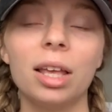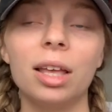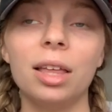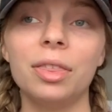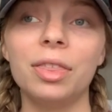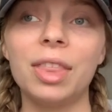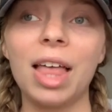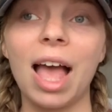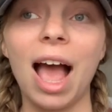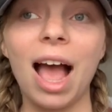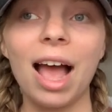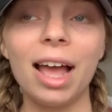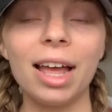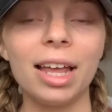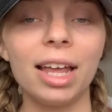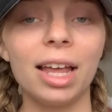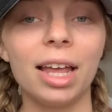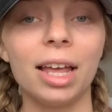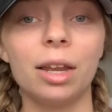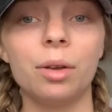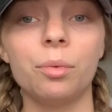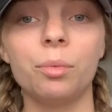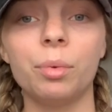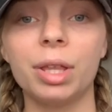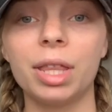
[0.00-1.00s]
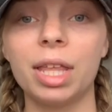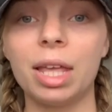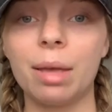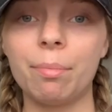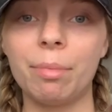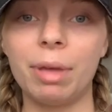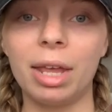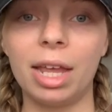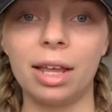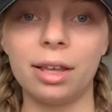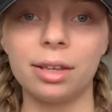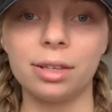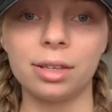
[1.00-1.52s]
that, and with him
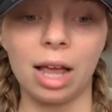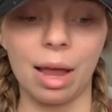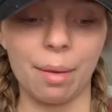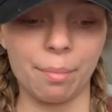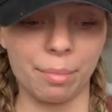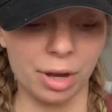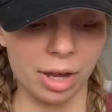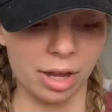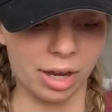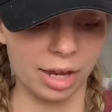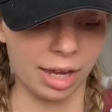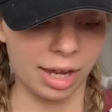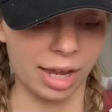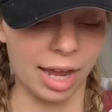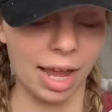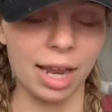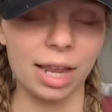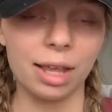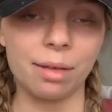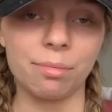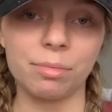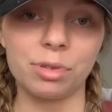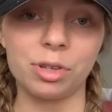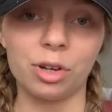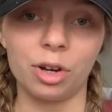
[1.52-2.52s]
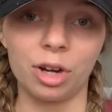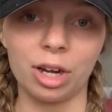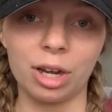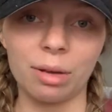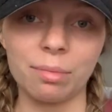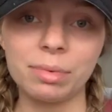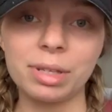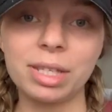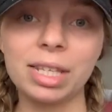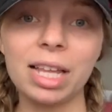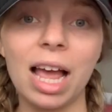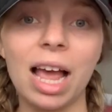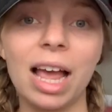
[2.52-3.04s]
being, I'm gonna get him
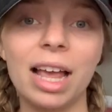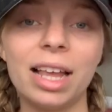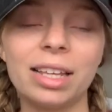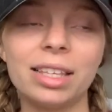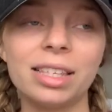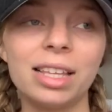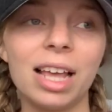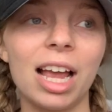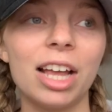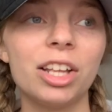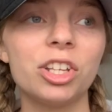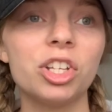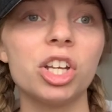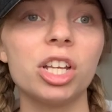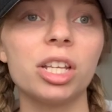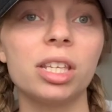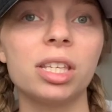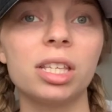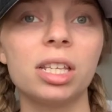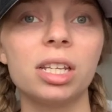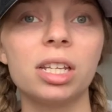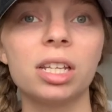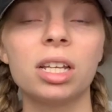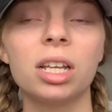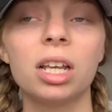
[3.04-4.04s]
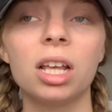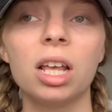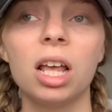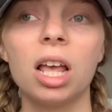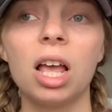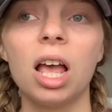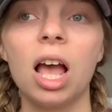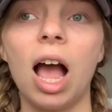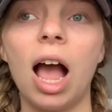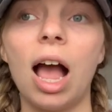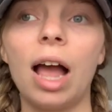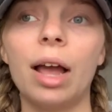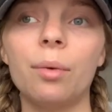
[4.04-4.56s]
circumcised,
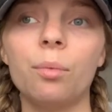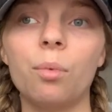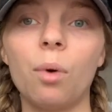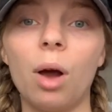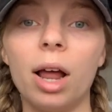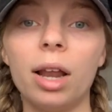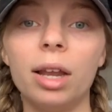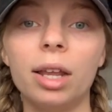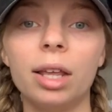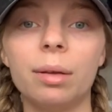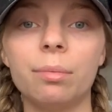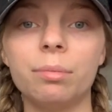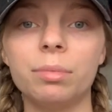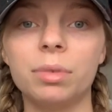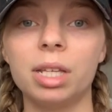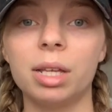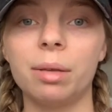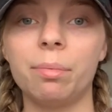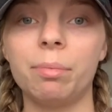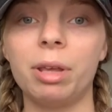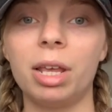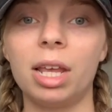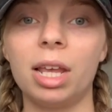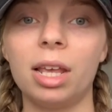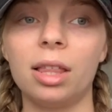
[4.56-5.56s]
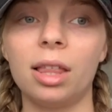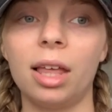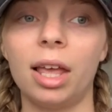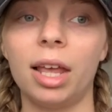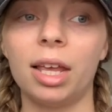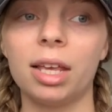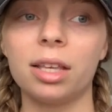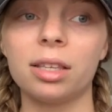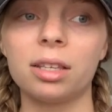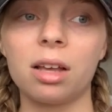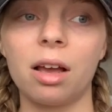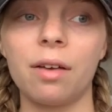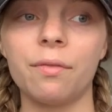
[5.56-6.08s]
I want him to be like
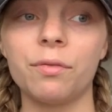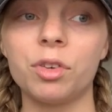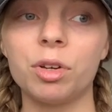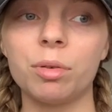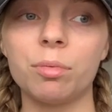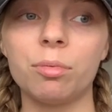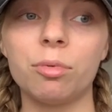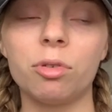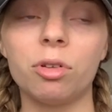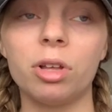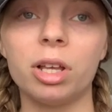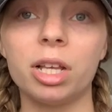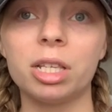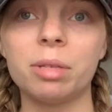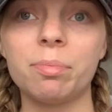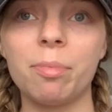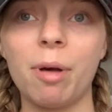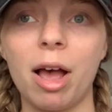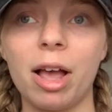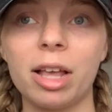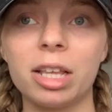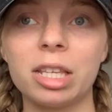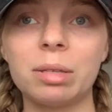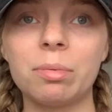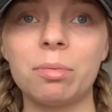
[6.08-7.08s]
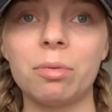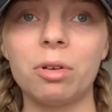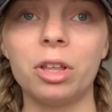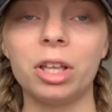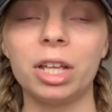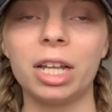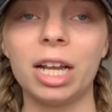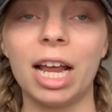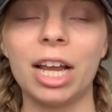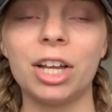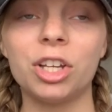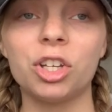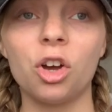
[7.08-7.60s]
as comfortable as possible,
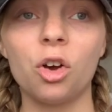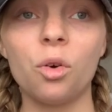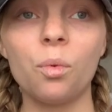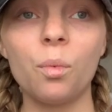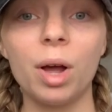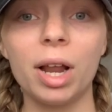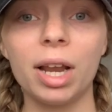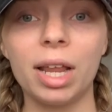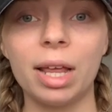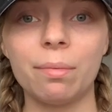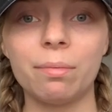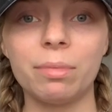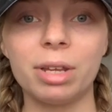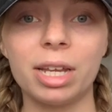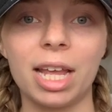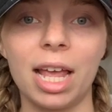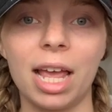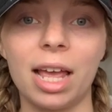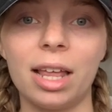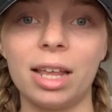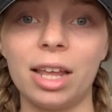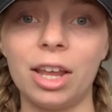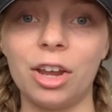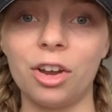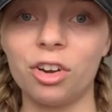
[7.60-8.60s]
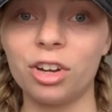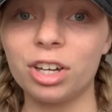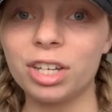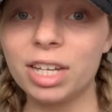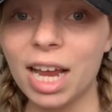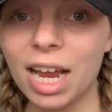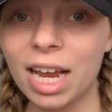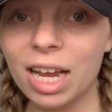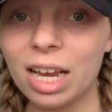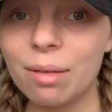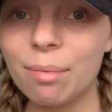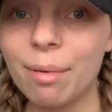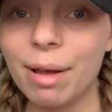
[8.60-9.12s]
and I don't want him to get
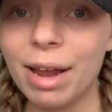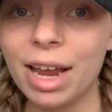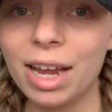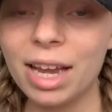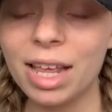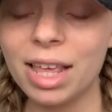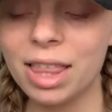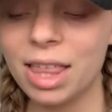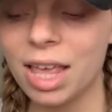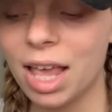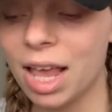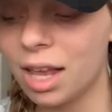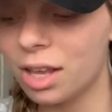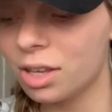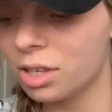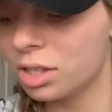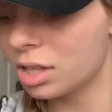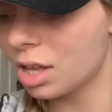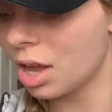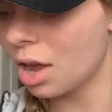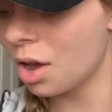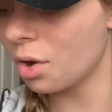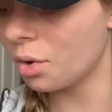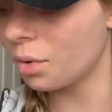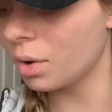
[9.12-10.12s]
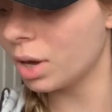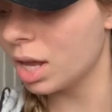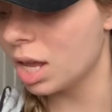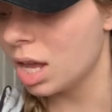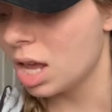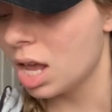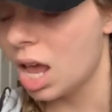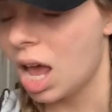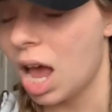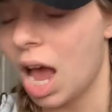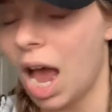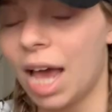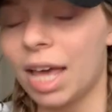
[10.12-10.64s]
irritated by anything. So
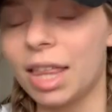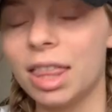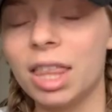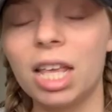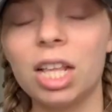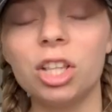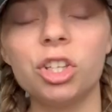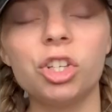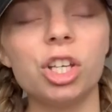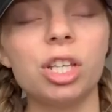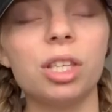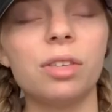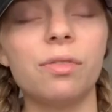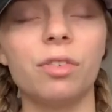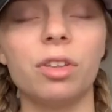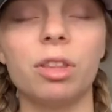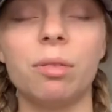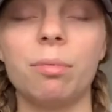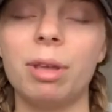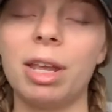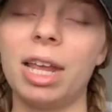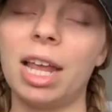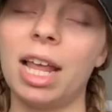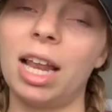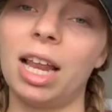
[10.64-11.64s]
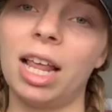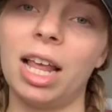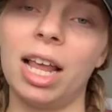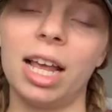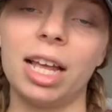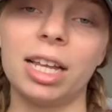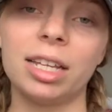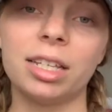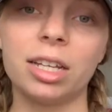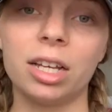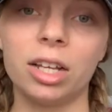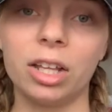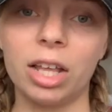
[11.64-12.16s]
I think just for the beginning,
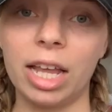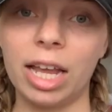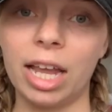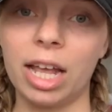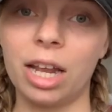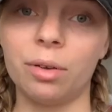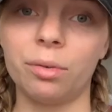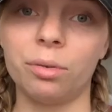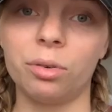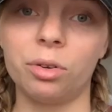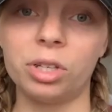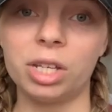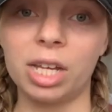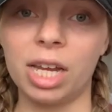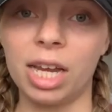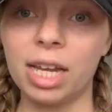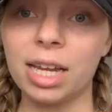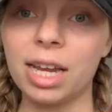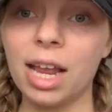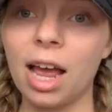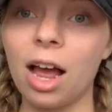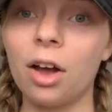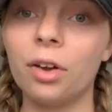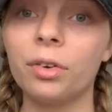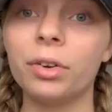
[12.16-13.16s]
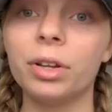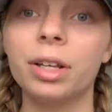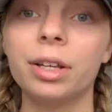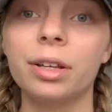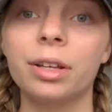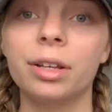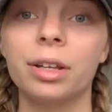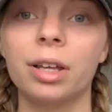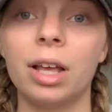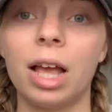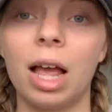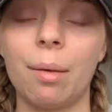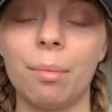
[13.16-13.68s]
until I get a routine down,
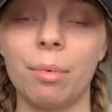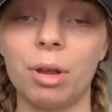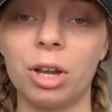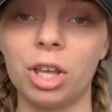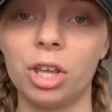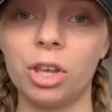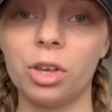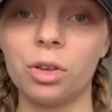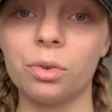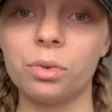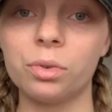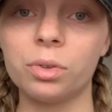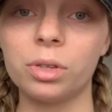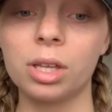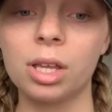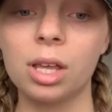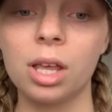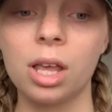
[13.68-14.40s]
I'm gonna use